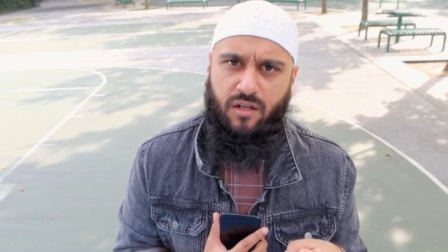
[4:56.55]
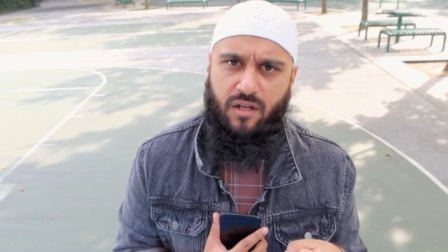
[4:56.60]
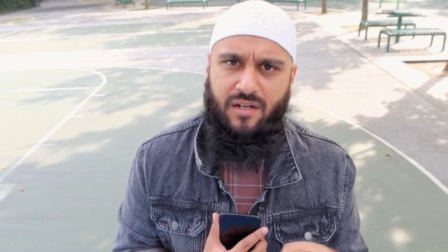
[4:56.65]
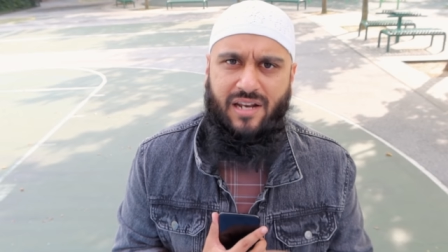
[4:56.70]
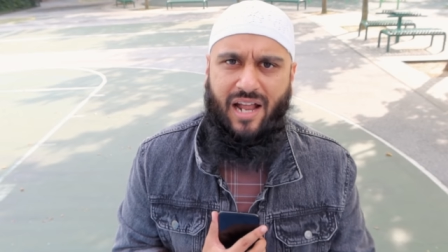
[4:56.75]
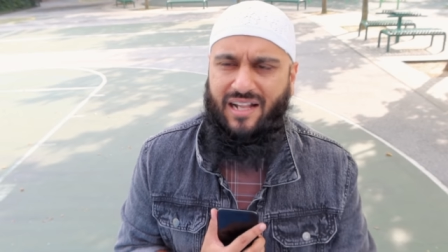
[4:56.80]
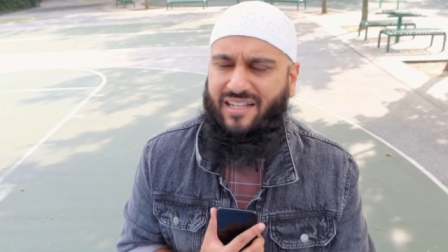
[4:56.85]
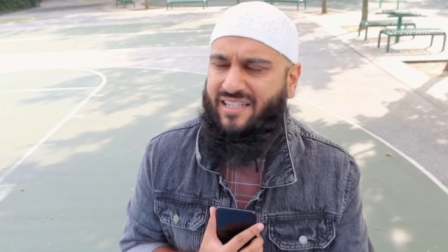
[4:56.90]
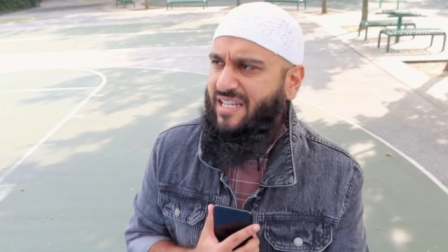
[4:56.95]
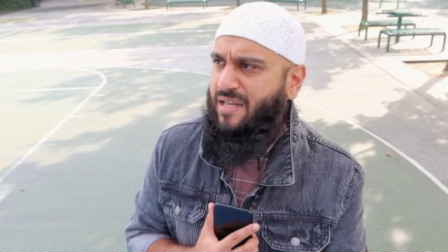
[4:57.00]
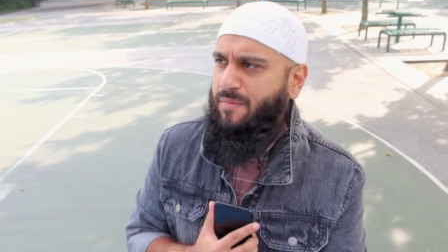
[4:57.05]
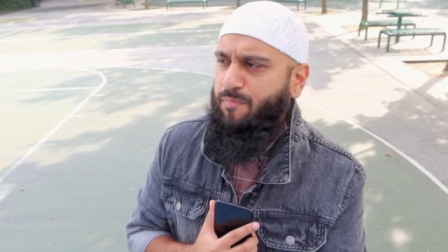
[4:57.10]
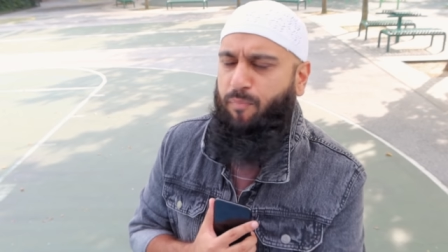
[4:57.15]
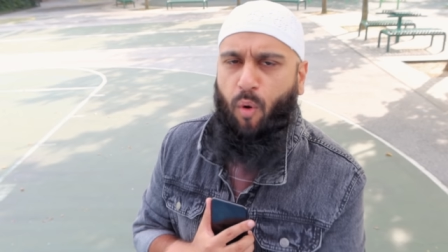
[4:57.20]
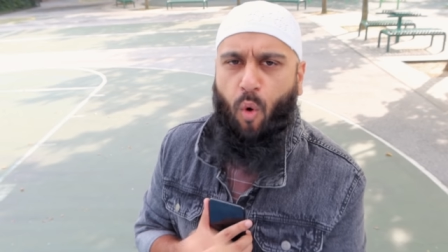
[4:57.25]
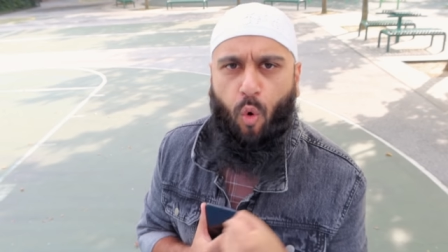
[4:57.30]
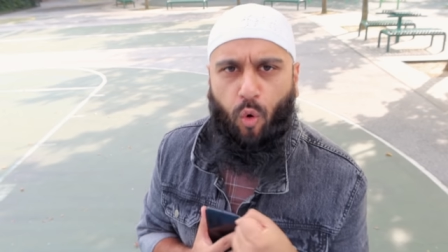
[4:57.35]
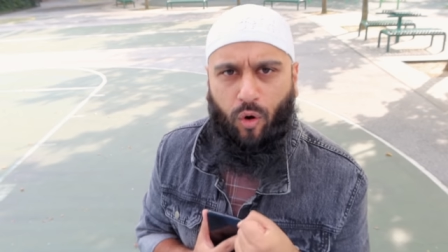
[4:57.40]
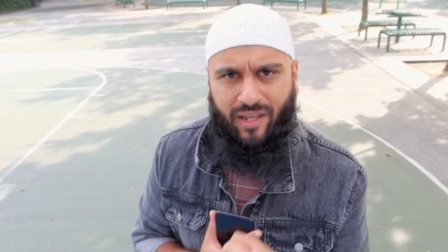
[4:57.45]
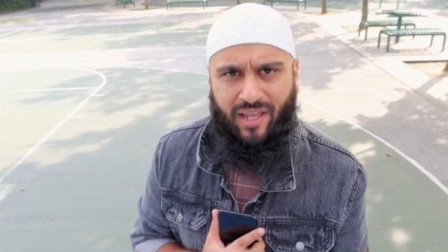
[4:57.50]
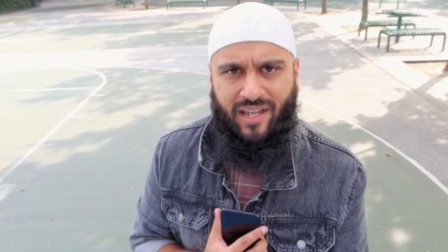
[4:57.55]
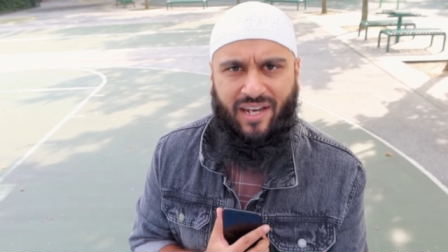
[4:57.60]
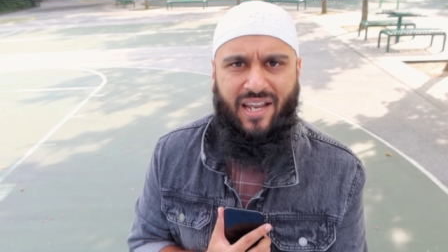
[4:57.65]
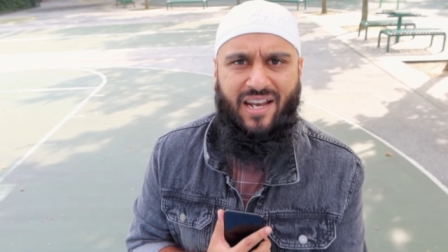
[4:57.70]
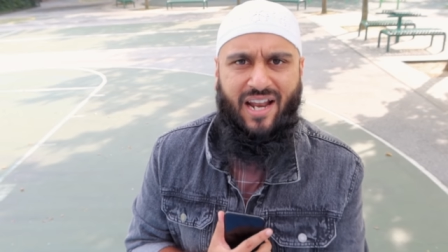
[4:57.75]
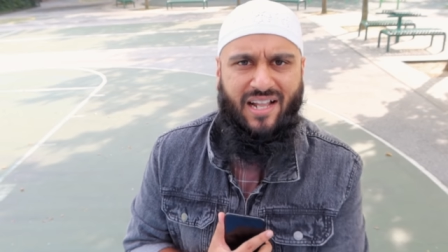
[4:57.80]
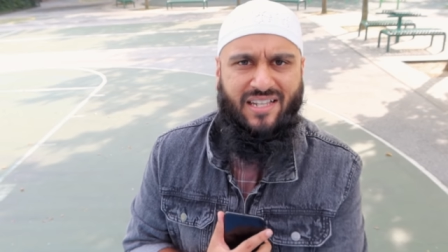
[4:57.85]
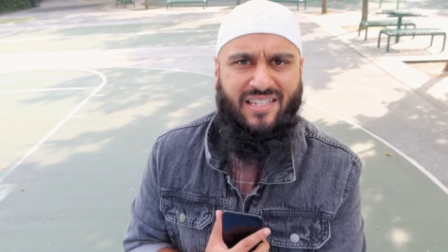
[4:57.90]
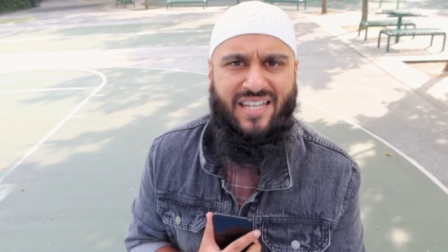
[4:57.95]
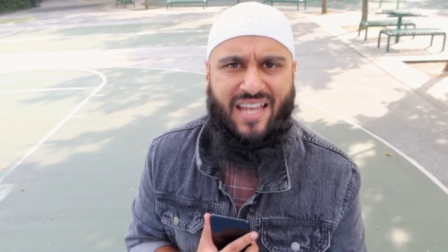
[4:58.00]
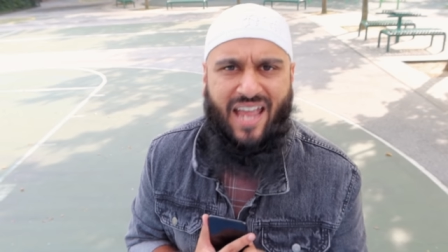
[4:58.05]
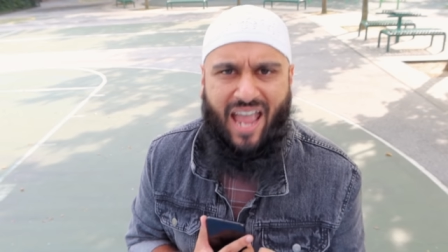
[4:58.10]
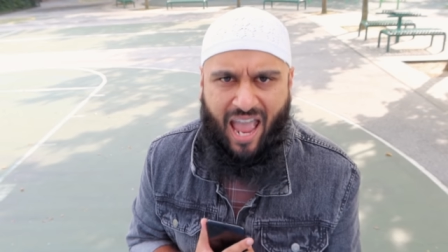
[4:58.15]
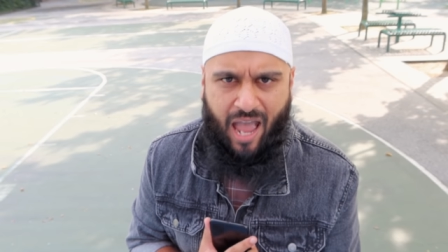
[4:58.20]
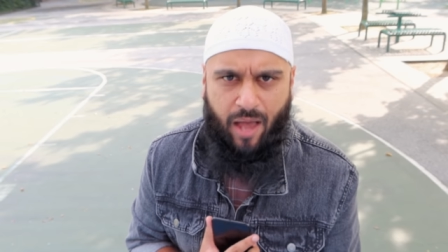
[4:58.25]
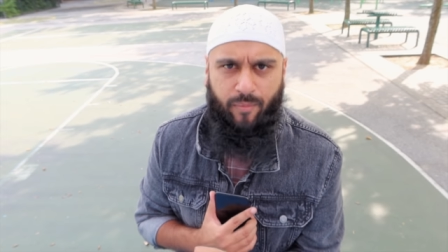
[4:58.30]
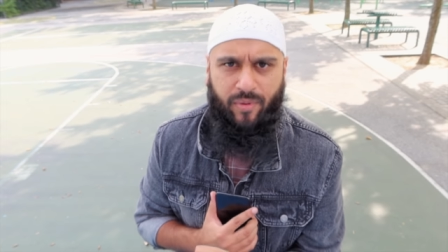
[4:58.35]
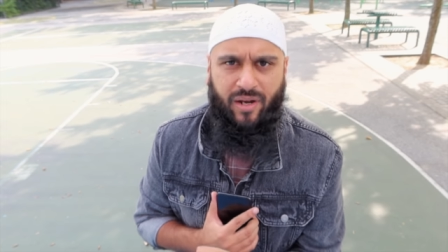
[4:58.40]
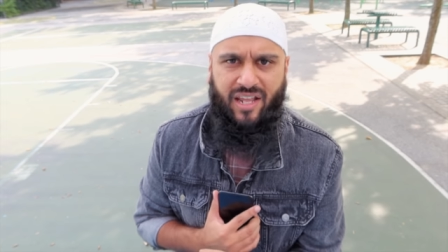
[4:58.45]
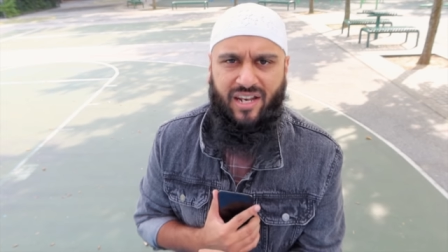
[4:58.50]
Not see pork in it, not see
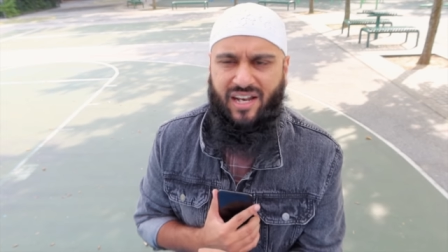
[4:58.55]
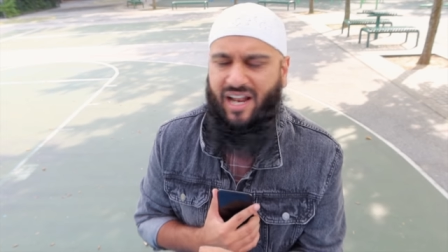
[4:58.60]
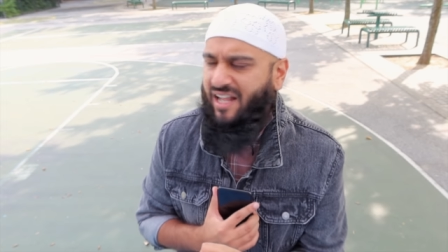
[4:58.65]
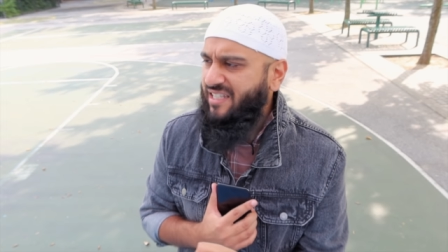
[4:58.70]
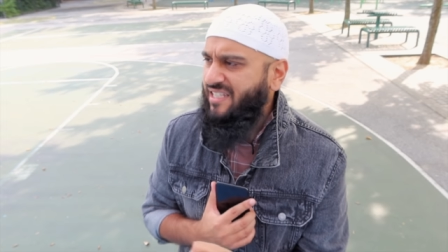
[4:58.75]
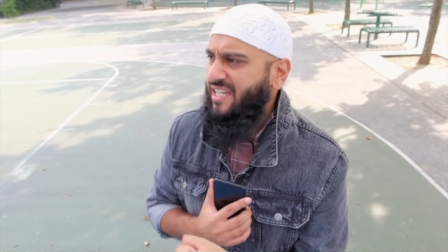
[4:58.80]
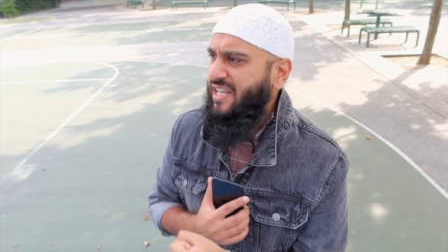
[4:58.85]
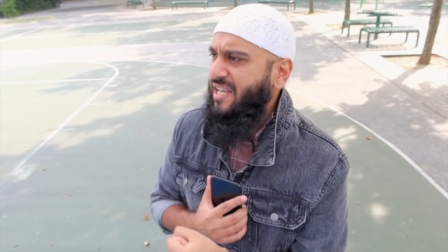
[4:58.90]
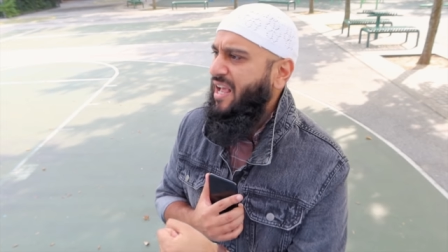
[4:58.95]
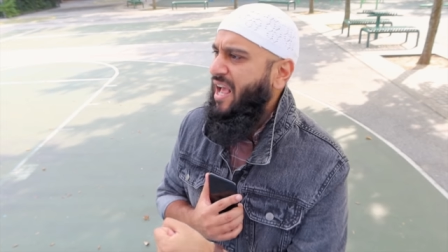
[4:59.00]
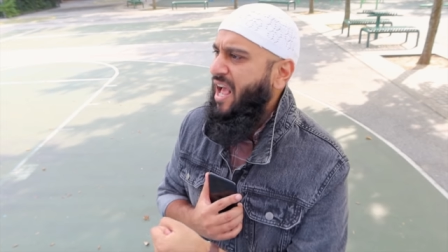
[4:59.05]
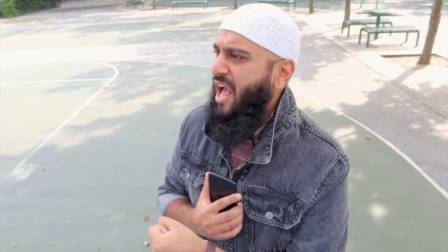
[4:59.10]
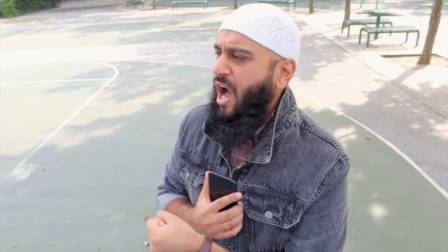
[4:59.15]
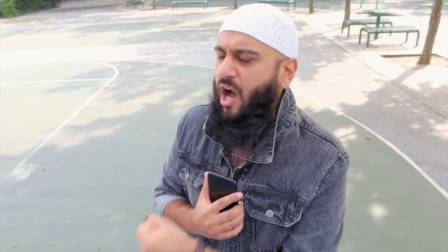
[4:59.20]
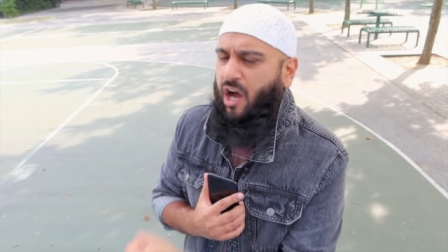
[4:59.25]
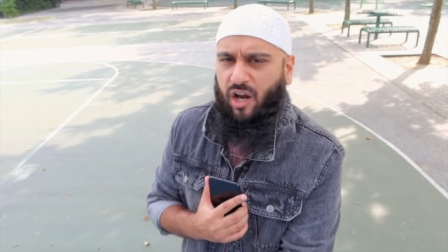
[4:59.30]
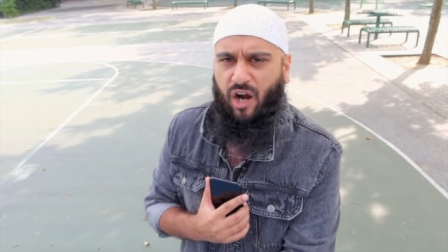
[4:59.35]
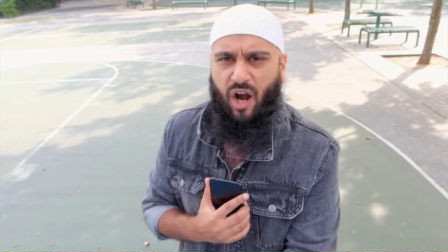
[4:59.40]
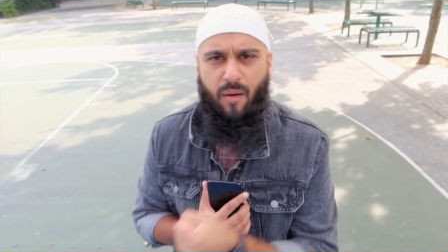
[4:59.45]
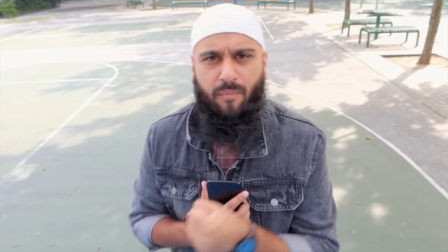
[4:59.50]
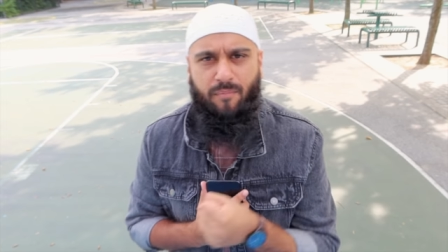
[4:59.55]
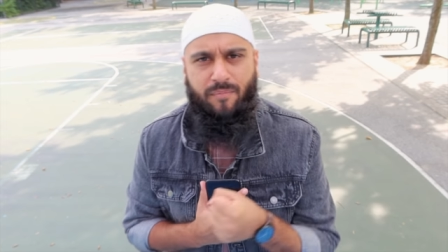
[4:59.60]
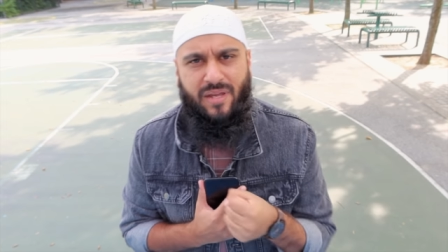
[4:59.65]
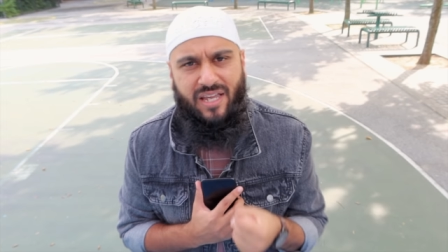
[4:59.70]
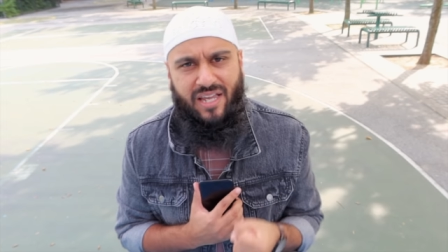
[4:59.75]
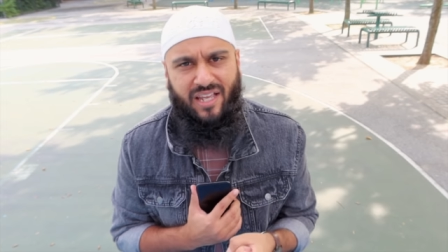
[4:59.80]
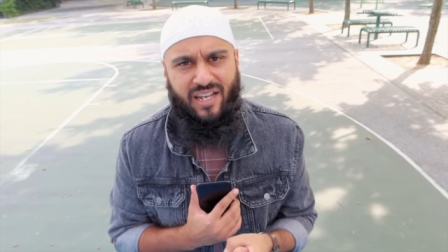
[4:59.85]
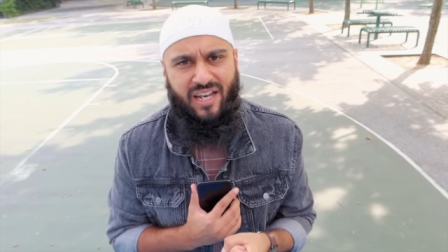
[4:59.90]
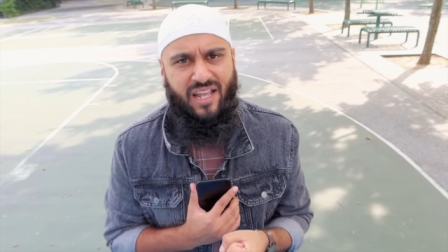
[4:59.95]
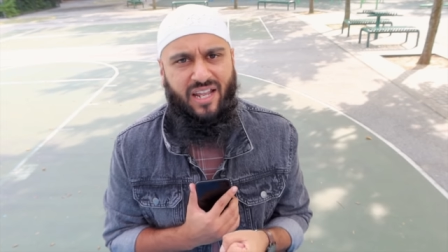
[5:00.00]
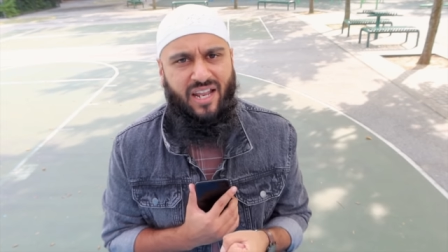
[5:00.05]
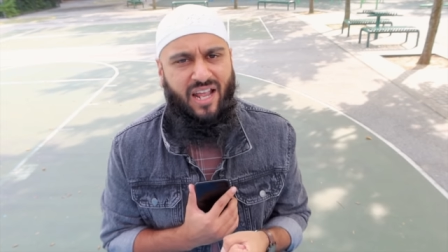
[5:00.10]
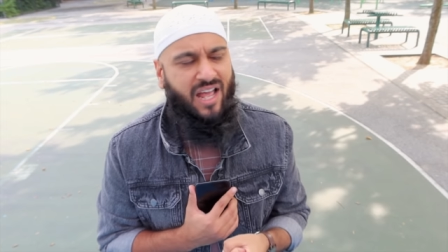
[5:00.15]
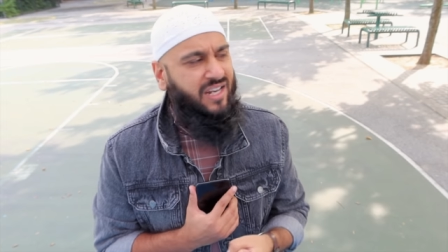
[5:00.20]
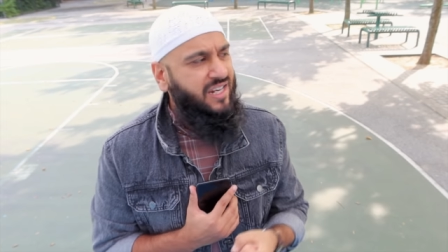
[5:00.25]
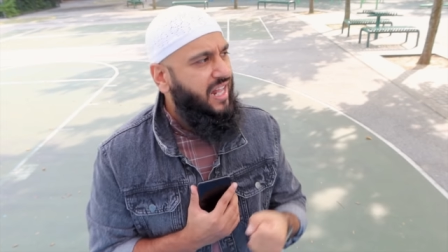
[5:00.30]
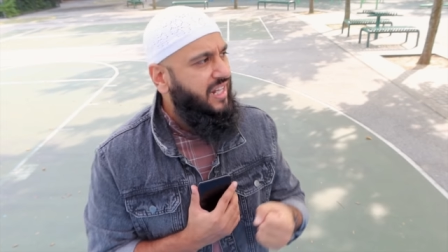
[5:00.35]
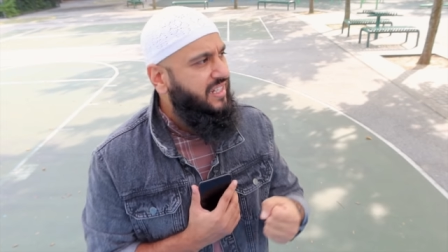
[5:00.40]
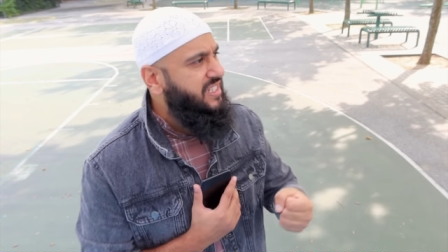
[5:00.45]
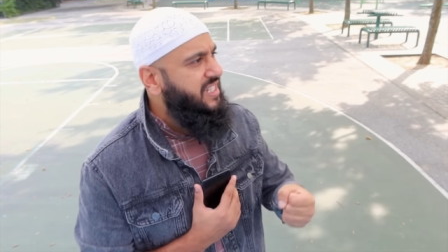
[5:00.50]
ham in it, not see haram meat in it,
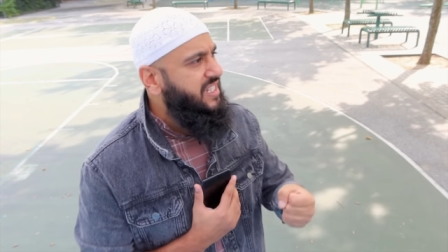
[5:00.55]
not